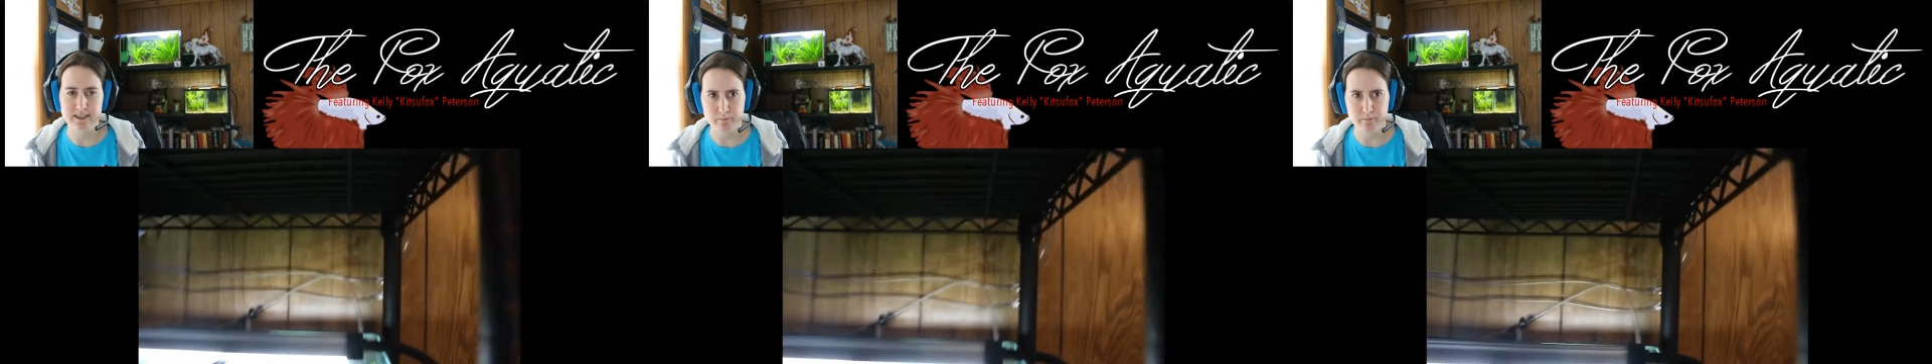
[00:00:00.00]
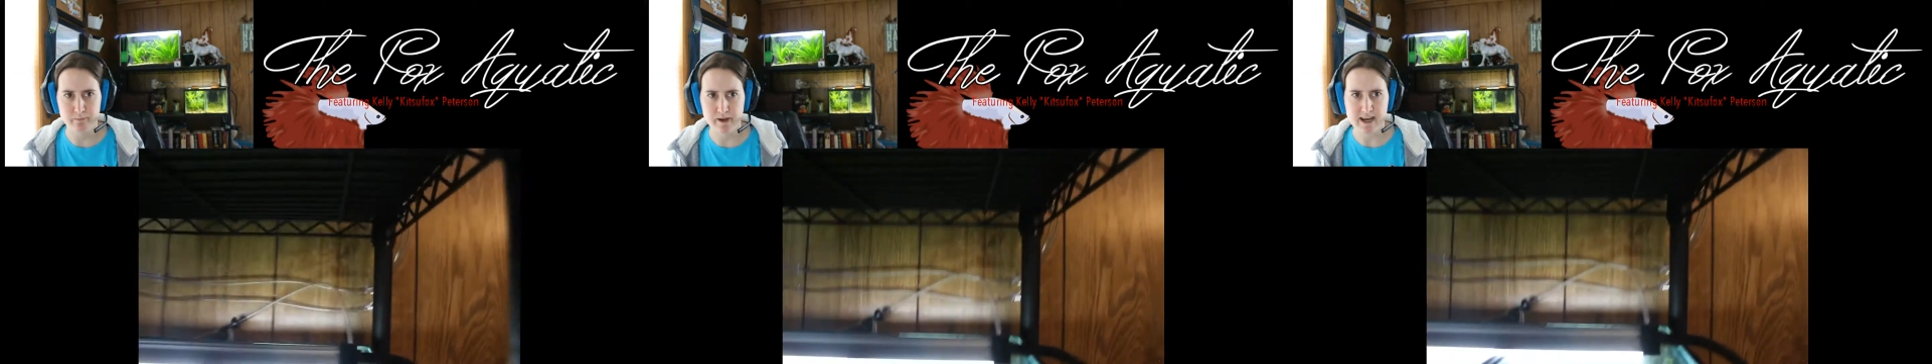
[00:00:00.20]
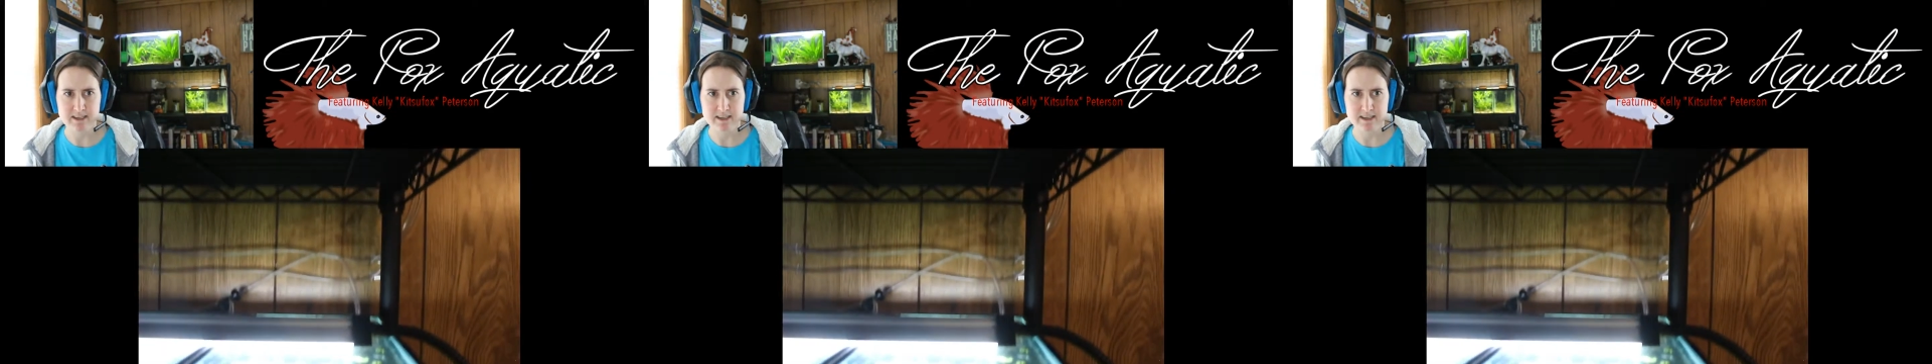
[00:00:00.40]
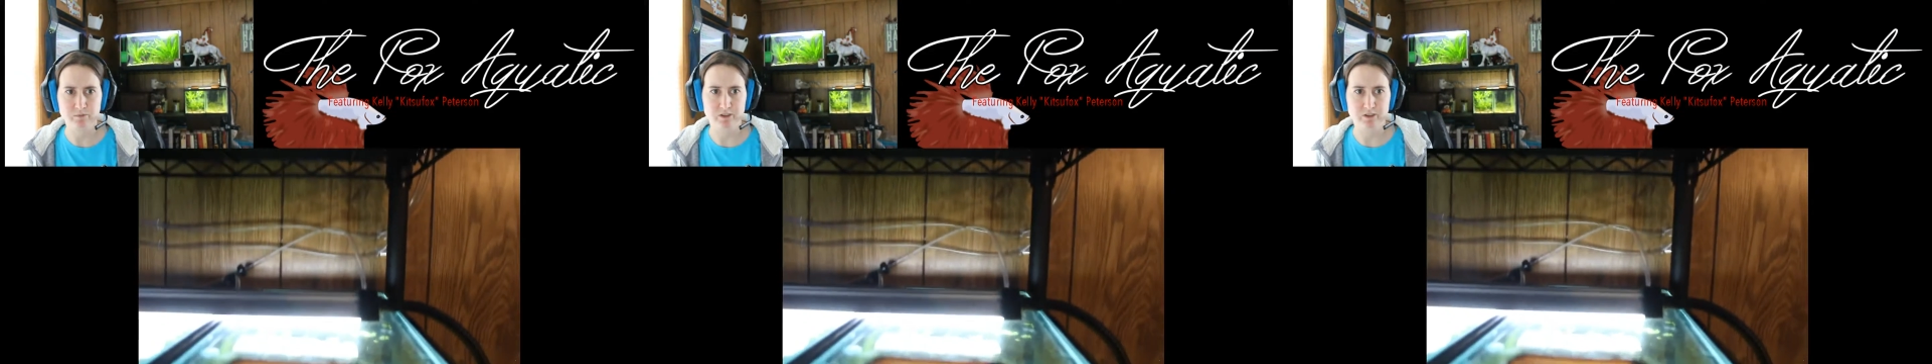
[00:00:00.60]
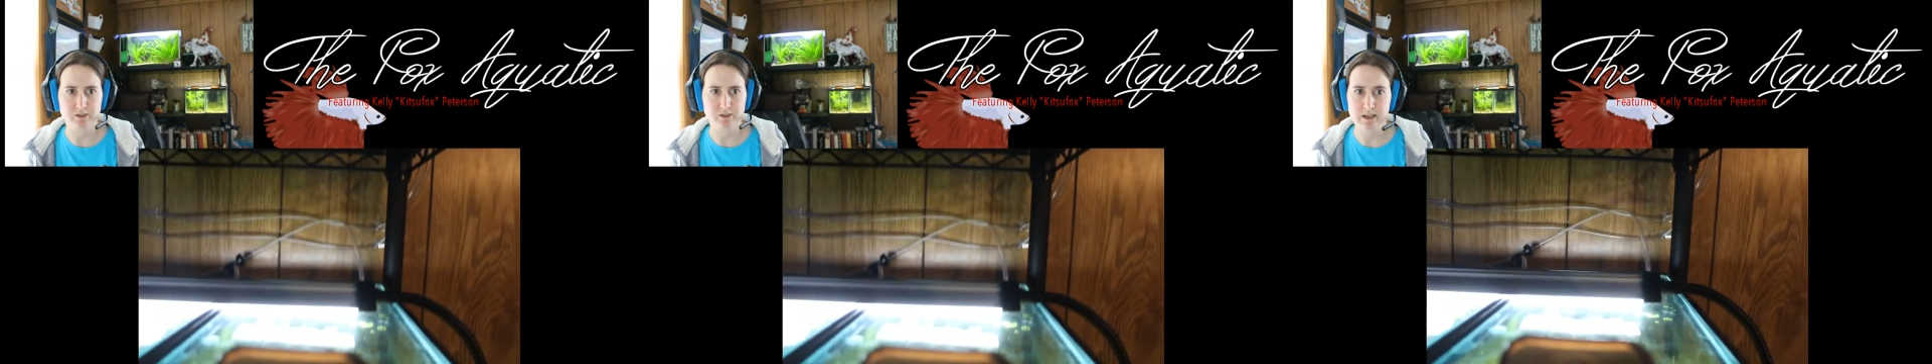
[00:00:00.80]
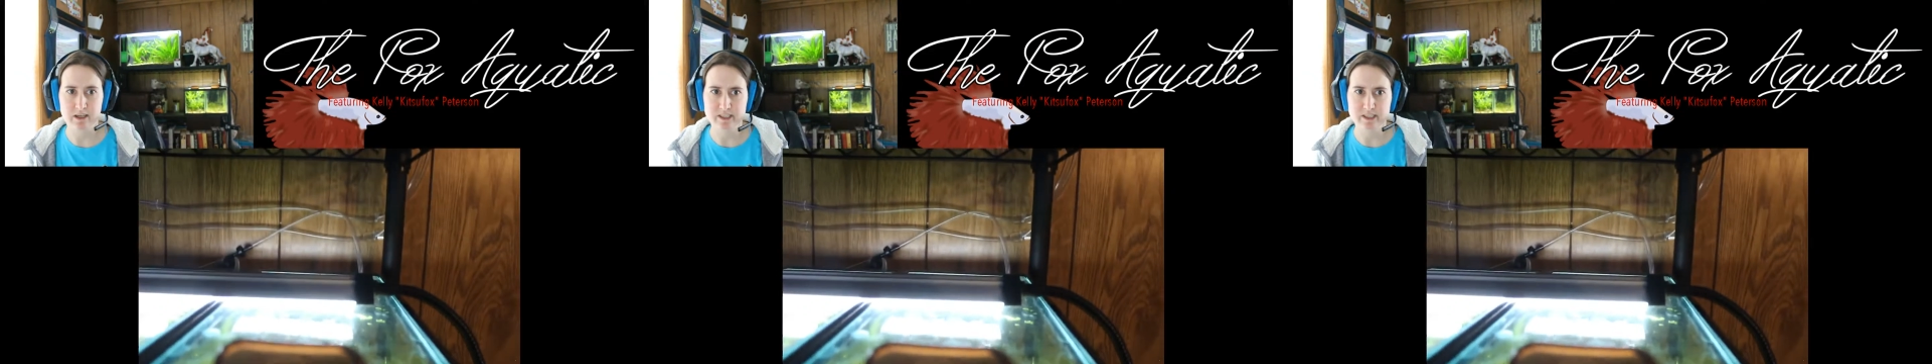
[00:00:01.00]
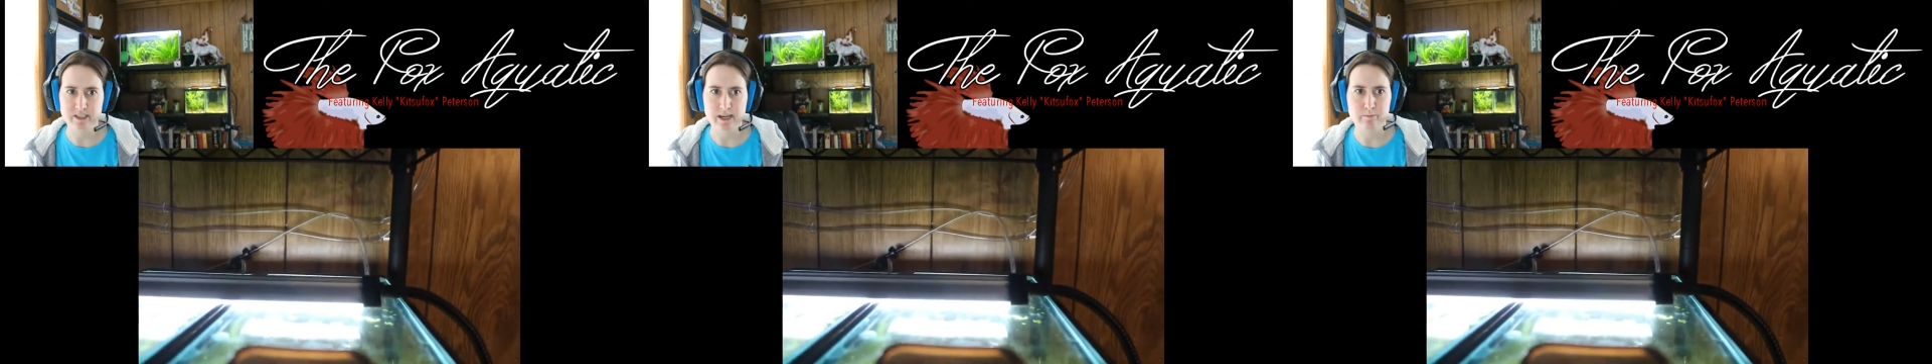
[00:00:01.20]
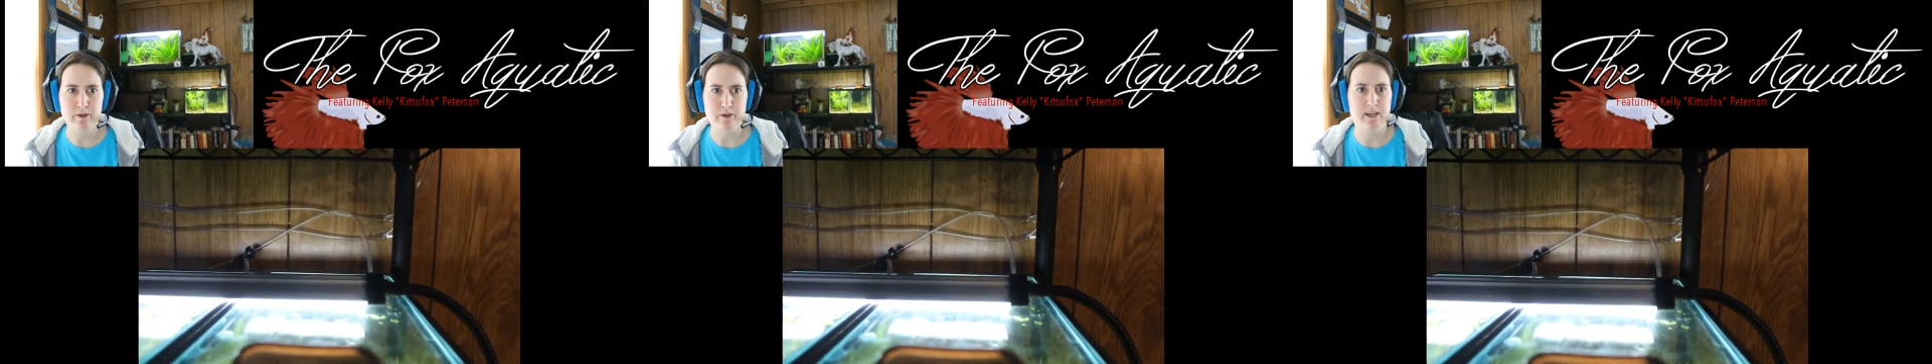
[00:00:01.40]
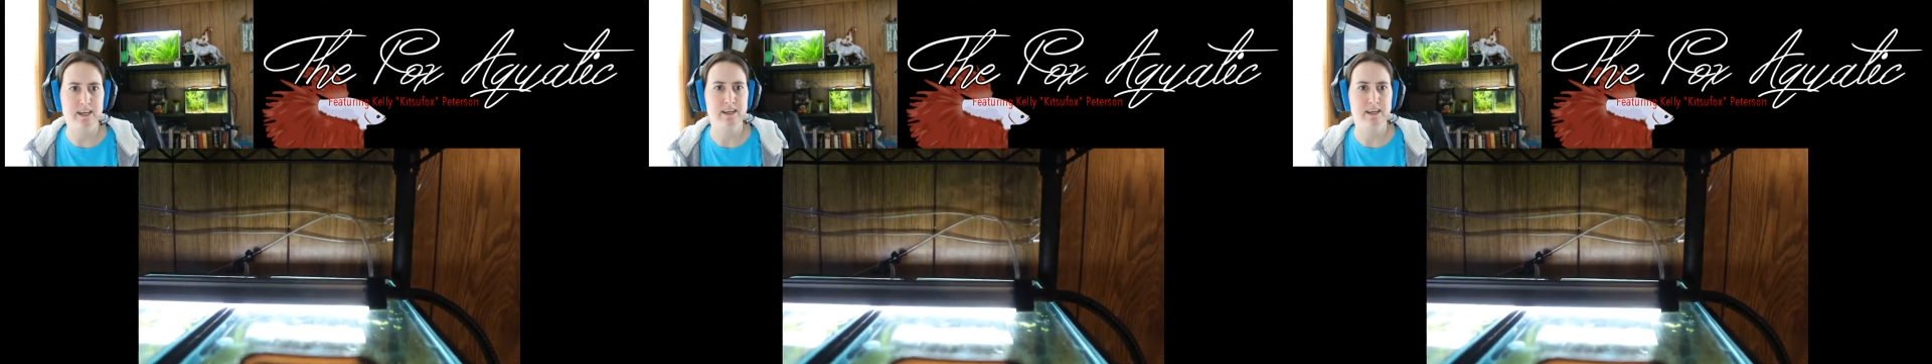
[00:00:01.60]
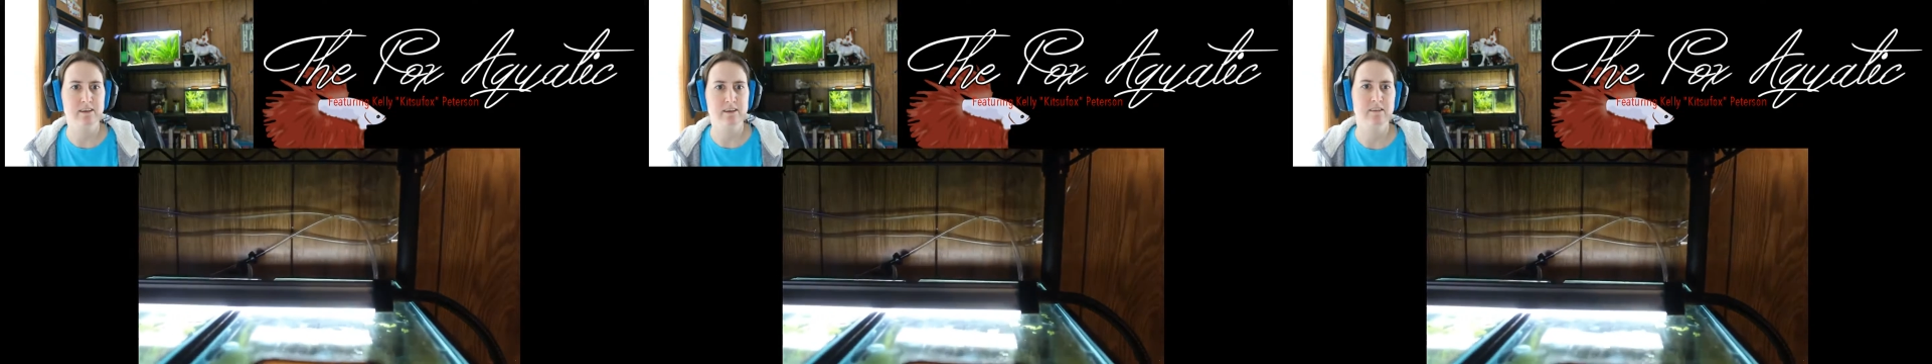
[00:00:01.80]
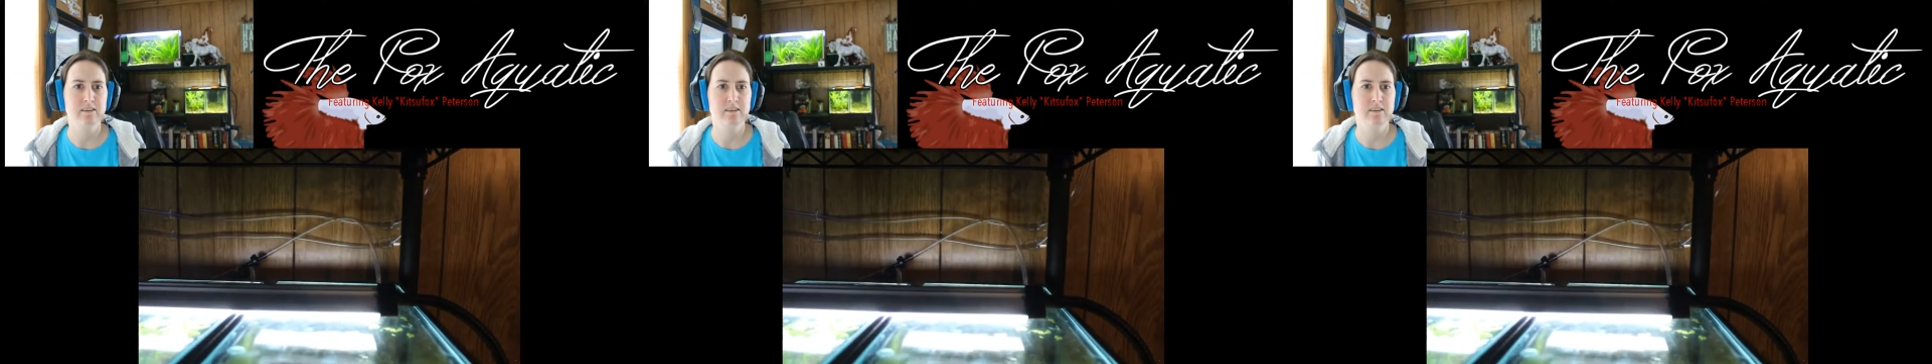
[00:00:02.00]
box for sound dampening,